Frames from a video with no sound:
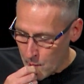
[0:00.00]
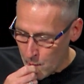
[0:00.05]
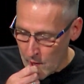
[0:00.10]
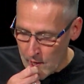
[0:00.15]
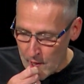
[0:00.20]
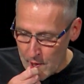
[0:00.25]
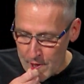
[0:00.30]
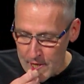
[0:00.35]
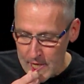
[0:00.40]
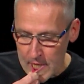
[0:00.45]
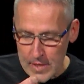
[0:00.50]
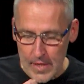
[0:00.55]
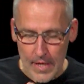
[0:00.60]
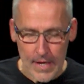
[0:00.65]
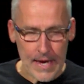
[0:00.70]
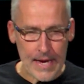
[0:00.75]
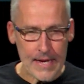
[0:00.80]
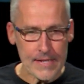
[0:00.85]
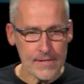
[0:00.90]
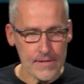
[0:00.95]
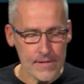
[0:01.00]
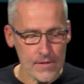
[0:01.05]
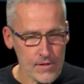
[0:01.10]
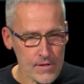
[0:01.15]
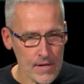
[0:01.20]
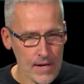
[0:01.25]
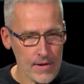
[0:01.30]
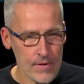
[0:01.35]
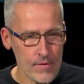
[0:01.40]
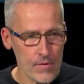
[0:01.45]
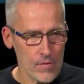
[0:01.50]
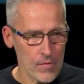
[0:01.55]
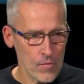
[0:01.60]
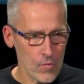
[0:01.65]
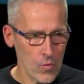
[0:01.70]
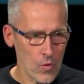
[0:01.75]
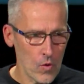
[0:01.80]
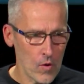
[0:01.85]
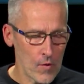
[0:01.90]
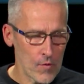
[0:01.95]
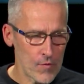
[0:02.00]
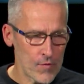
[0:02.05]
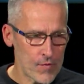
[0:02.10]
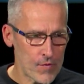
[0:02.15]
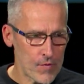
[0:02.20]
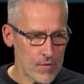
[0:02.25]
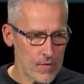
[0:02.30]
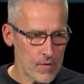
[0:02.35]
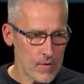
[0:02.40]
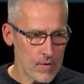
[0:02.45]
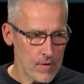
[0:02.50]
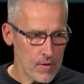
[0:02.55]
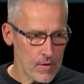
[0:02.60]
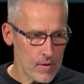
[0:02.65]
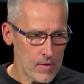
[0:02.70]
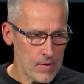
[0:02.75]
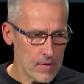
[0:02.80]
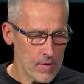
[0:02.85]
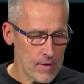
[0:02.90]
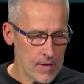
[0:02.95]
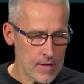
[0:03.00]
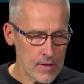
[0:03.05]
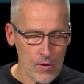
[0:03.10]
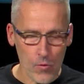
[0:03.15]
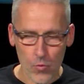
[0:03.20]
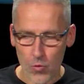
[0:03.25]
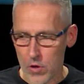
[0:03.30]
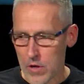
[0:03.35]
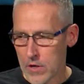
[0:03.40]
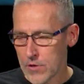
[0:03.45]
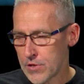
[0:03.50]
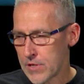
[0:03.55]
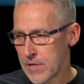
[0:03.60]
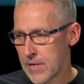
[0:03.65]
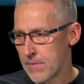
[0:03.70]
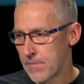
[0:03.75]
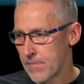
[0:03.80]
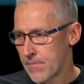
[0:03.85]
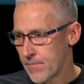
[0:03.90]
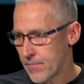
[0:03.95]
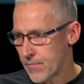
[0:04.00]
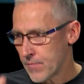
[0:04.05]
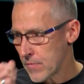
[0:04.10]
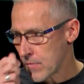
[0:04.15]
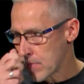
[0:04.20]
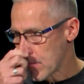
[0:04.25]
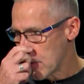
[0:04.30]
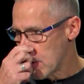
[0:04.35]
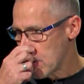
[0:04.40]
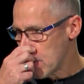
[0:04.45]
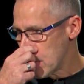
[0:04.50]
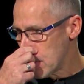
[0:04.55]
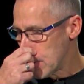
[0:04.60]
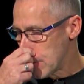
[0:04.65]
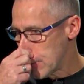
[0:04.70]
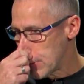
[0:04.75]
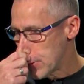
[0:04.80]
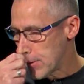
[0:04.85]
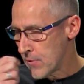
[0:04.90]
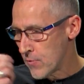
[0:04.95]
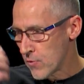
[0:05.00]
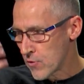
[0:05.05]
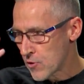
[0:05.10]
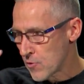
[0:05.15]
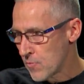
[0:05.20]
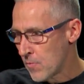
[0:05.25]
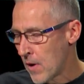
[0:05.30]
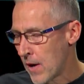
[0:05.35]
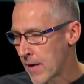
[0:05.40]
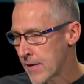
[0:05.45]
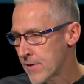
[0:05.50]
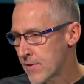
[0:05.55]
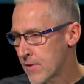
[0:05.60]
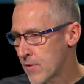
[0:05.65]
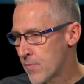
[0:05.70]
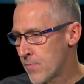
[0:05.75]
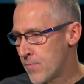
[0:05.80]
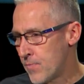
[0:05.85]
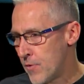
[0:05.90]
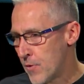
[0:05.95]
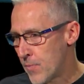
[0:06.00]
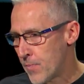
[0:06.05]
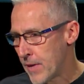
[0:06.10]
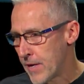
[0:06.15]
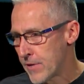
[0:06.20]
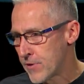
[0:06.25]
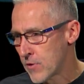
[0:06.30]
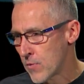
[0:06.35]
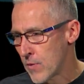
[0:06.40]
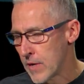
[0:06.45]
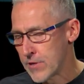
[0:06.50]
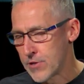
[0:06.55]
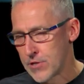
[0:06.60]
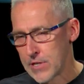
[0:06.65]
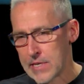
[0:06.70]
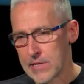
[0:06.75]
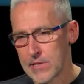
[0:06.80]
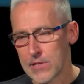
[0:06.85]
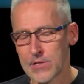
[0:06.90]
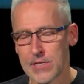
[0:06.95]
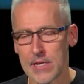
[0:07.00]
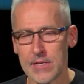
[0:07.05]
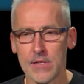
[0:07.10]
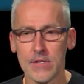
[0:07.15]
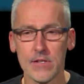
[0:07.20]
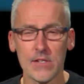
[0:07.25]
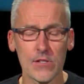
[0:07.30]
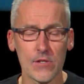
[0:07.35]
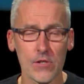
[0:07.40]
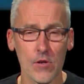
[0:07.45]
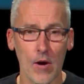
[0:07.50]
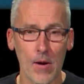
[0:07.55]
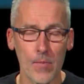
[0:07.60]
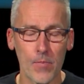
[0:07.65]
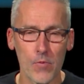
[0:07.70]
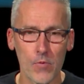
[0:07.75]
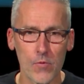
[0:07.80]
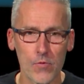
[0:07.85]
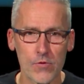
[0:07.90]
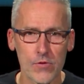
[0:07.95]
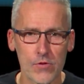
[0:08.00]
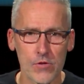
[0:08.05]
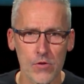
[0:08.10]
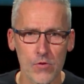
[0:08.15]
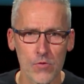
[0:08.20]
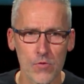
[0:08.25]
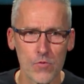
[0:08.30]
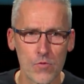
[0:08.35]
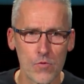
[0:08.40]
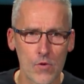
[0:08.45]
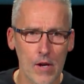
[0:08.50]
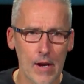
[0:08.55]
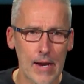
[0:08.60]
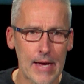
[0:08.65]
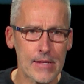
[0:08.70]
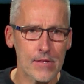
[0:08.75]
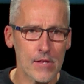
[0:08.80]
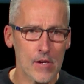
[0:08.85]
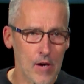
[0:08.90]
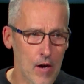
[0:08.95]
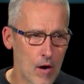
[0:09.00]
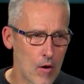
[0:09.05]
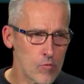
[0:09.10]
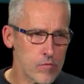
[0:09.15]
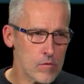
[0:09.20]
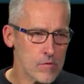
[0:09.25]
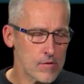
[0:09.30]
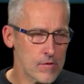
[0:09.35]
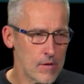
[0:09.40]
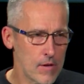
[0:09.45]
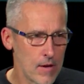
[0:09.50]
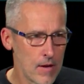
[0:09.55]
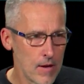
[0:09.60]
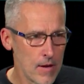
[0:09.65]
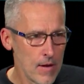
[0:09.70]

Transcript: One of the things that Esther said was in the worship, she was reminded the, the picture where Jesus sent the disciples to collect the colt,